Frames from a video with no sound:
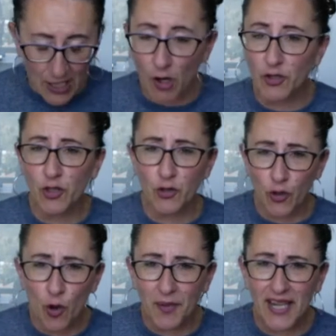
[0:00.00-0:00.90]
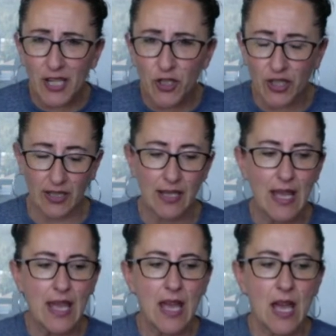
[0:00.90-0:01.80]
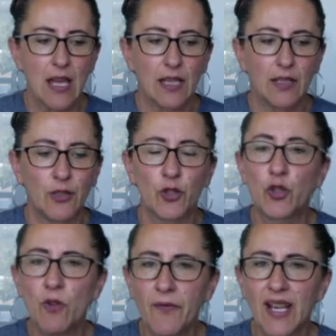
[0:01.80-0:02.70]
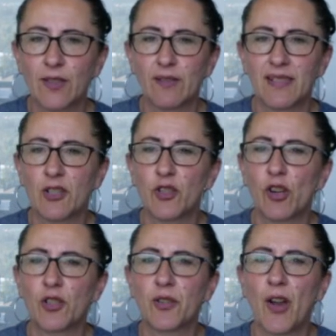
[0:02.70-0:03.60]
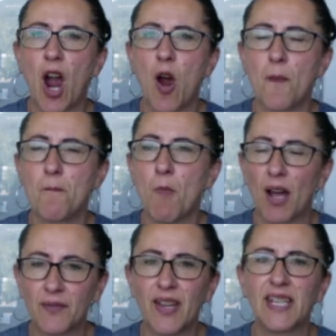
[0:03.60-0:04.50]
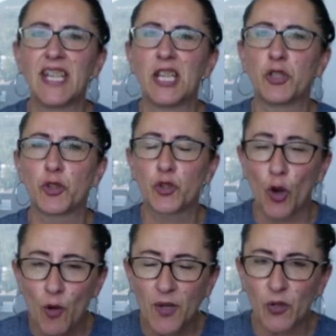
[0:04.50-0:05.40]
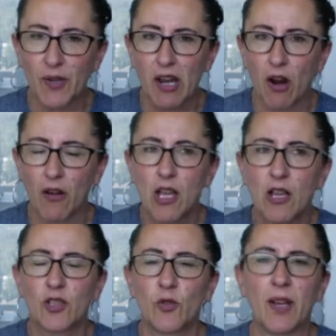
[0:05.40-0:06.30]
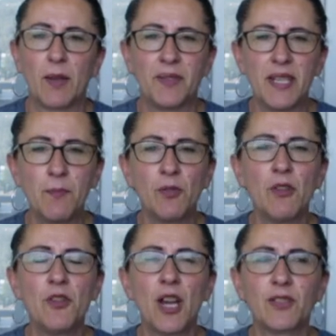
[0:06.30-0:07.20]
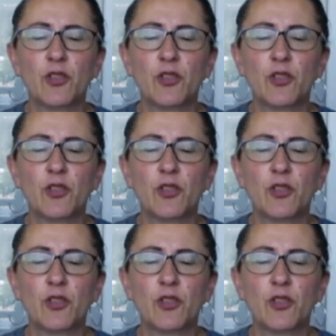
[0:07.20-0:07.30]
then our determination. The Dye vessel is in charge of how motivated and determined we are. So when people are not